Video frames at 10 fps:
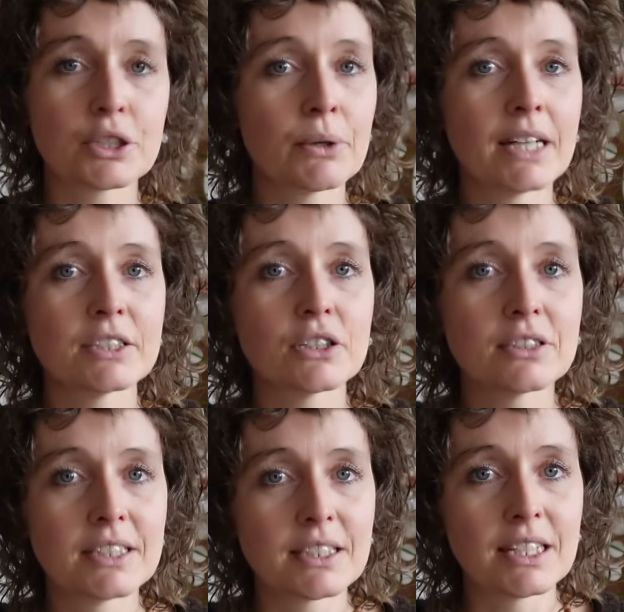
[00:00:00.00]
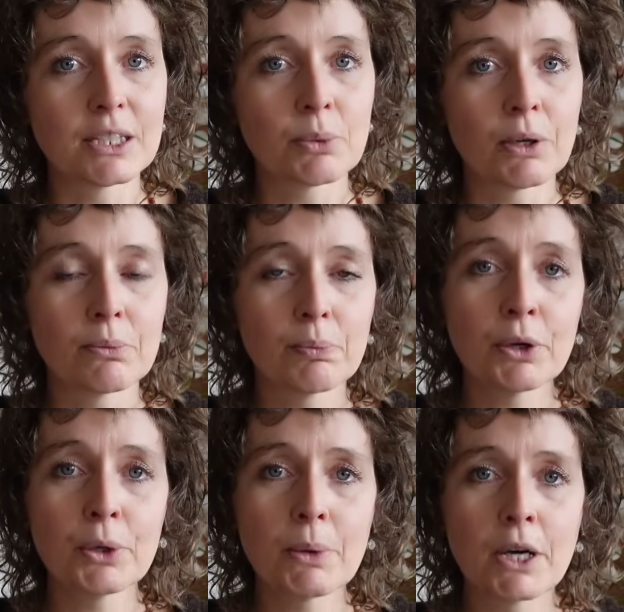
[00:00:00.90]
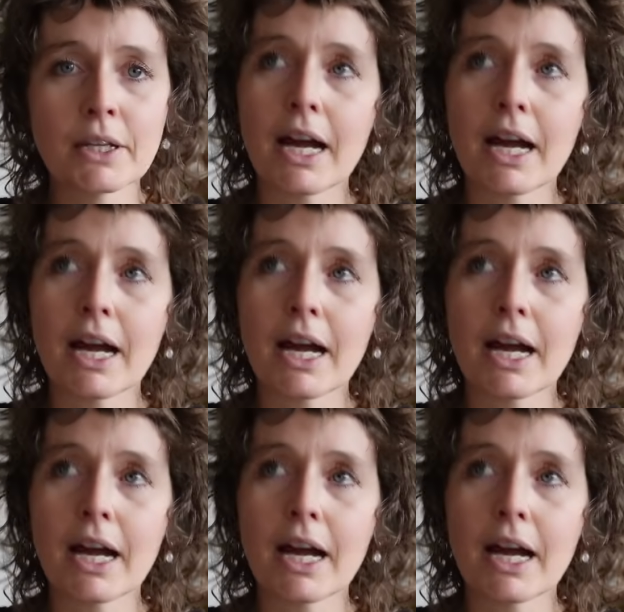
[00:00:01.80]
So I just did a knit 1, purl 1.